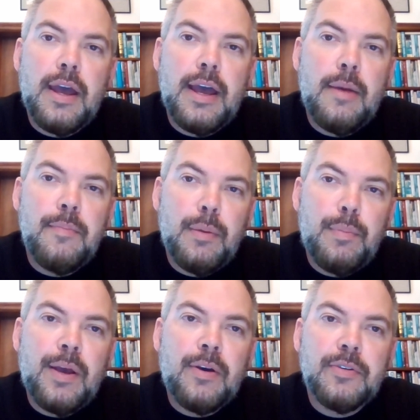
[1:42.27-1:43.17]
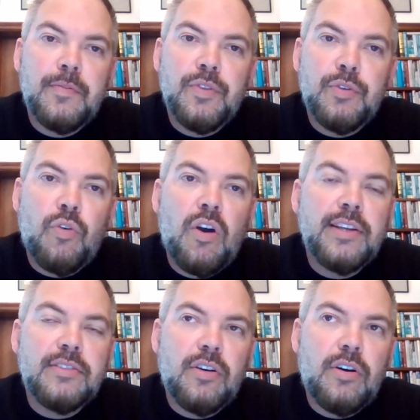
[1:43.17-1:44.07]
about the
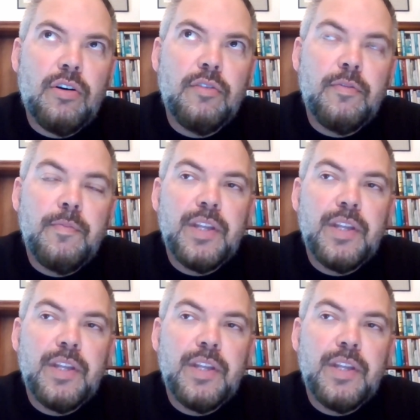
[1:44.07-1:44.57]
rise of